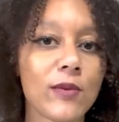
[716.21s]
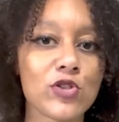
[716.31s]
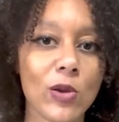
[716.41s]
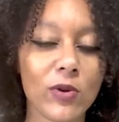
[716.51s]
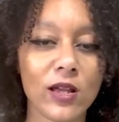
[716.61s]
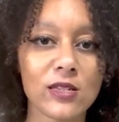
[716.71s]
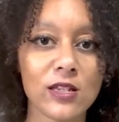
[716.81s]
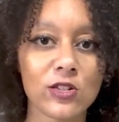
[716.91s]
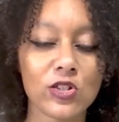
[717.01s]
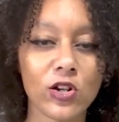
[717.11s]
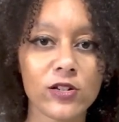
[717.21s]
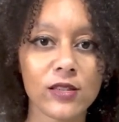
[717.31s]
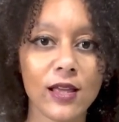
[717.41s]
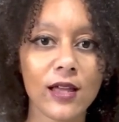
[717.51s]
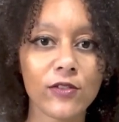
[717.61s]
Gemini season starts at
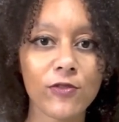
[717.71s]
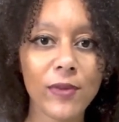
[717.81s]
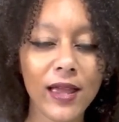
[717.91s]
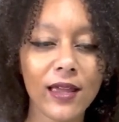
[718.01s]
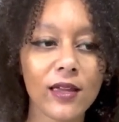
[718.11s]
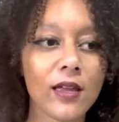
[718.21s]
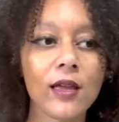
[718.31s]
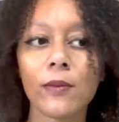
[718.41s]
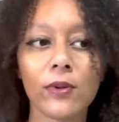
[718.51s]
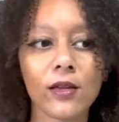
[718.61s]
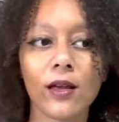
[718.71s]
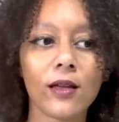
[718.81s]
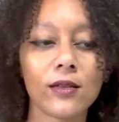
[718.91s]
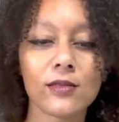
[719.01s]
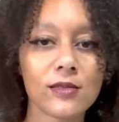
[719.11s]
the end of May,
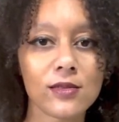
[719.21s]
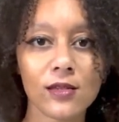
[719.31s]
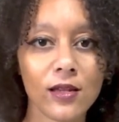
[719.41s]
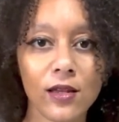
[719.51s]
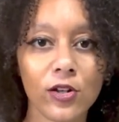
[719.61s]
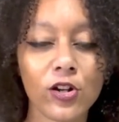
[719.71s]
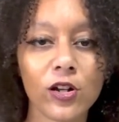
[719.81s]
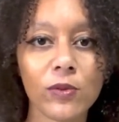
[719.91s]
because you're going to